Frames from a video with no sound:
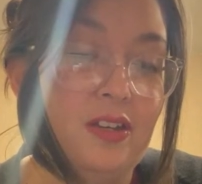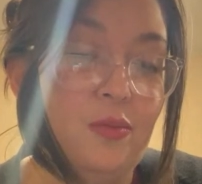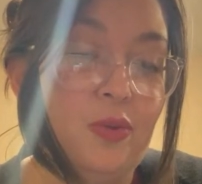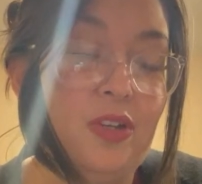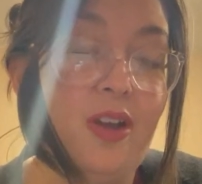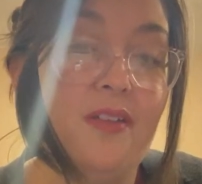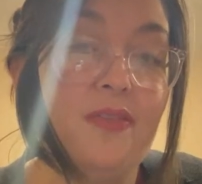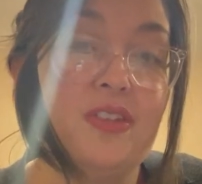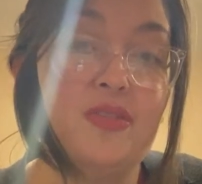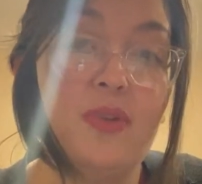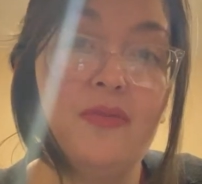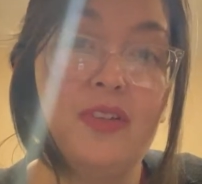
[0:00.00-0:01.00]
when you have
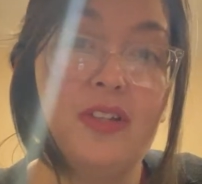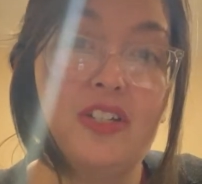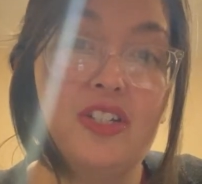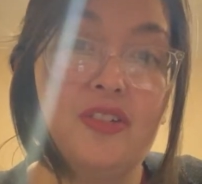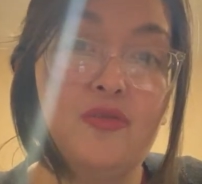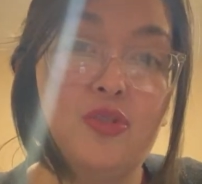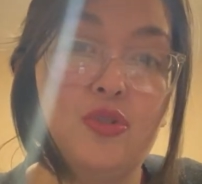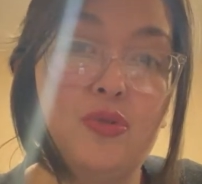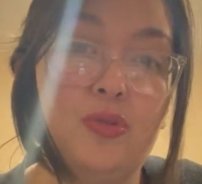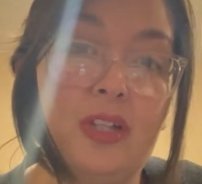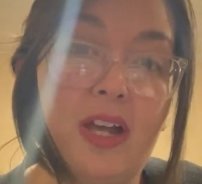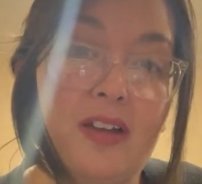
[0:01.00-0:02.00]
this revelation of true
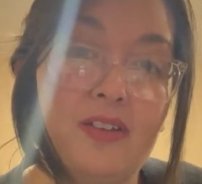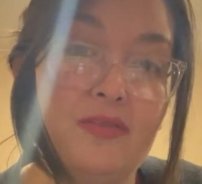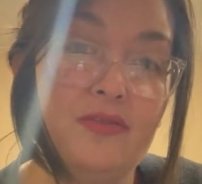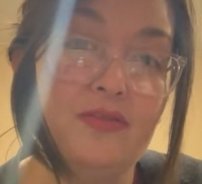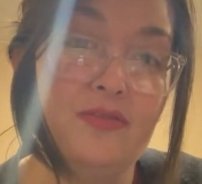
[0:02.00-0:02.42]
love,